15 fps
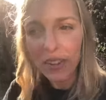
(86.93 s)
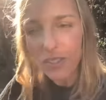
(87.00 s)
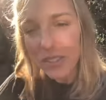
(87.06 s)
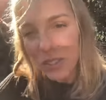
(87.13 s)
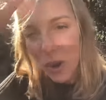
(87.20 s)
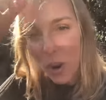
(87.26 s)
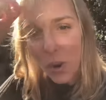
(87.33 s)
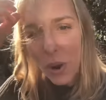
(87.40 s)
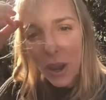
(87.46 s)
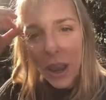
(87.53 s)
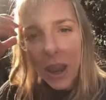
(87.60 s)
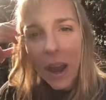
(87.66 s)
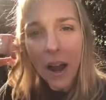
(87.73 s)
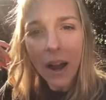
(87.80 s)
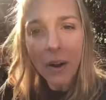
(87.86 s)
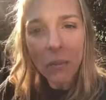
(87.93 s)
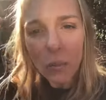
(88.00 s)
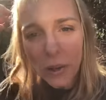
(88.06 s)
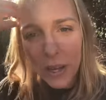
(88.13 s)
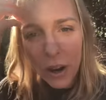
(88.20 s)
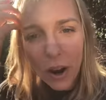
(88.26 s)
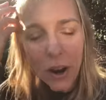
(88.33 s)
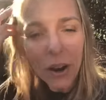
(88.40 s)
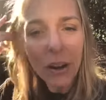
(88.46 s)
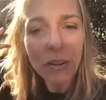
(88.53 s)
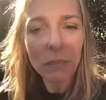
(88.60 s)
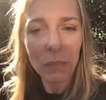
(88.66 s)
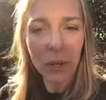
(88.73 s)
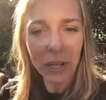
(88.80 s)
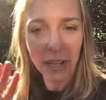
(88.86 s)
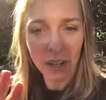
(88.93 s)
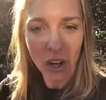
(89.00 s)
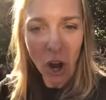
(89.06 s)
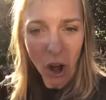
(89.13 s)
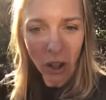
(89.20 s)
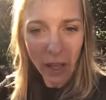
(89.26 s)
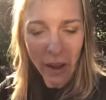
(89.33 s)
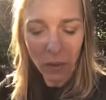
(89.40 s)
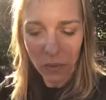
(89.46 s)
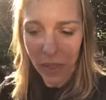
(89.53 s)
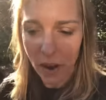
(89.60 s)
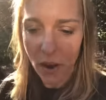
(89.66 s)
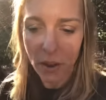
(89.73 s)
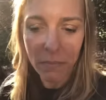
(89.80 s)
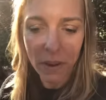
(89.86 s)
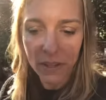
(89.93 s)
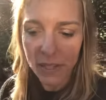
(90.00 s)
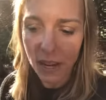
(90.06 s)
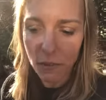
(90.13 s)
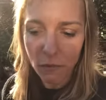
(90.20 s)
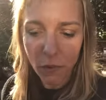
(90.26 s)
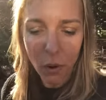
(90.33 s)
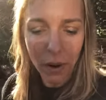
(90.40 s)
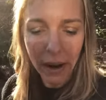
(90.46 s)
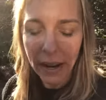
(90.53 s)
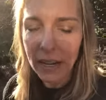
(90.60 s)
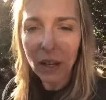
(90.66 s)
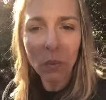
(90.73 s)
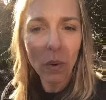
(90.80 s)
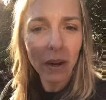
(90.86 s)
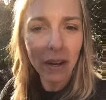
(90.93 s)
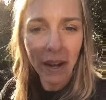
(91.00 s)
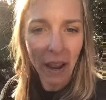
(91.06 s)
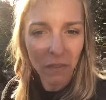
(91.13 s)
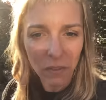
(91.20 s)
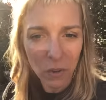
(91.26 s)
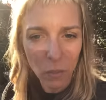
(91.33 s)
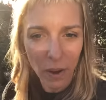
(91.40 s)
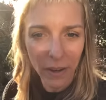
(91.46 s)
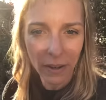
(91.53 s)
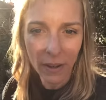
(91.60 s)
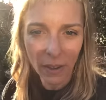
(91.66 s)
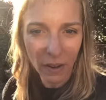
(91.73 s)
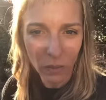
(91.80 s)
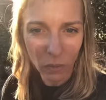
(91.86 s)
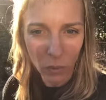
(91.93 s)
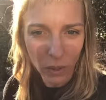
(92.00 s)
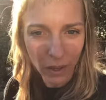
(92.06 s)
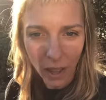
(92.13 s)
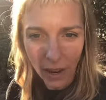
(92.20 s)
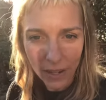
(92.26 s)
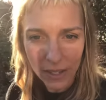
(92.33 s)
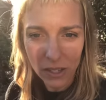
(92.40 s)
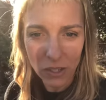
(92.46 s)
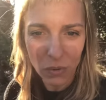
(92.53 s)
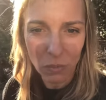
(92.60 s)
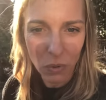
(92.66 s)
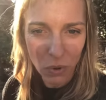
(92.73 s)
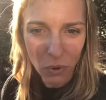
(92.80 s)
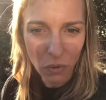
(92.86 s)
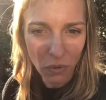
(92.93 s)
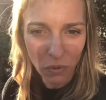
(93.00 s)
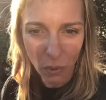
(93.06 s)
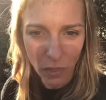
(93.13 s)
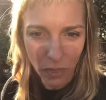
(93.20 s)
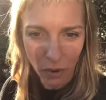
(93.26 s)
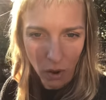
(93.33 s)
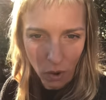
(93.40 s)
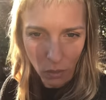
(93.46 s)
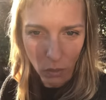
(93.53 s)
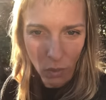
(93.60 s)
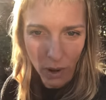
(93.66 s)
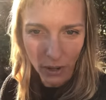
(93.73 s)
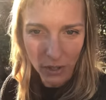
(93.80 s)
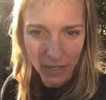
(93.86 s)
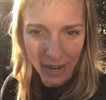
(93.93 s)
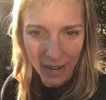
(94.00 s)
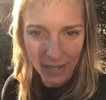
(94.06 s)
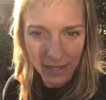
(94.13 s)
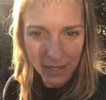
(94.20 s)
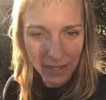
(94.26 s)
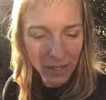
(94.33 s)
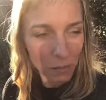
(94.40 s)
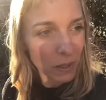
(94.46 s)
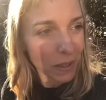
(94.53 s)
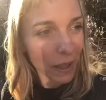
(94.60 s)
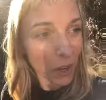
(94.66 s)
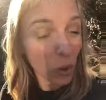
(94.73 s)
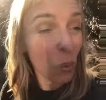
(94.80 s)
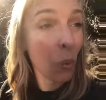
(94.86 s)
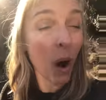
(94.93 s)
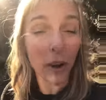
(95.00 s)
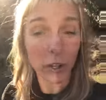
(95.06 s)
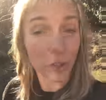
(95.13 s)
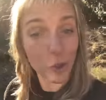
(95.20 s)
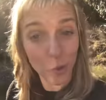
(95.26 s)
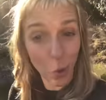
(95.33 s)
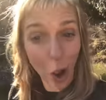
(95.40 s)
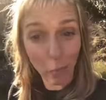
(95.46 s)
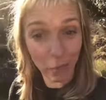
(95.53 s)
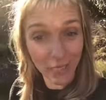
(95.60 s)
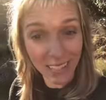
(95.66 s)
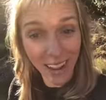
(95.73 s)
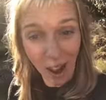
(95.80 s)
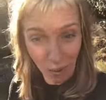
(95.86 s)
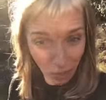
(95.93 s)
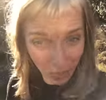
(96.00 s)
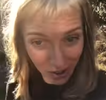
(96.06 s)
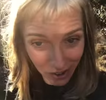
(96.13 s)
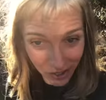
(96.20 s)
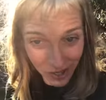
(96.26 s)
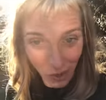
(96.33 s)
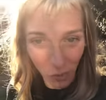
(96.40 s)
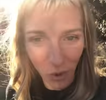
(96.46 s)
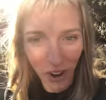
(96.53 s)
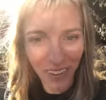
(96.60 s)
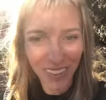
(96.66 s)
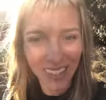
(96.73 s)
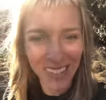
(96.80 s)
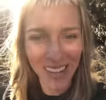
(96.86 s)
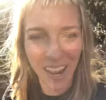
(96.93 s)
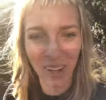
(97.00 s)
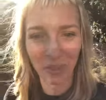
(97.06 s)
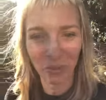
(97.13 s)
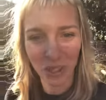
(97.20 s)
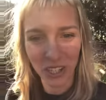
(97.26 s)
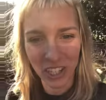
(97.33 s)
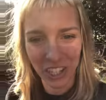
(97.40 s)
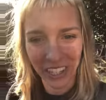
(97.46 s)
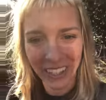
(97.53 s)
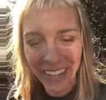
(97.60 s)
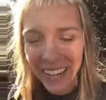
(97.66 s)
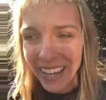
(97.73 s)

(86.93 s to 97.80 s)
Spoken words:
So we are putting a call out there on Monday for anyone and everyone that would like to move with their own water dance, to be like a water droplet out there somewhere in the Seattle region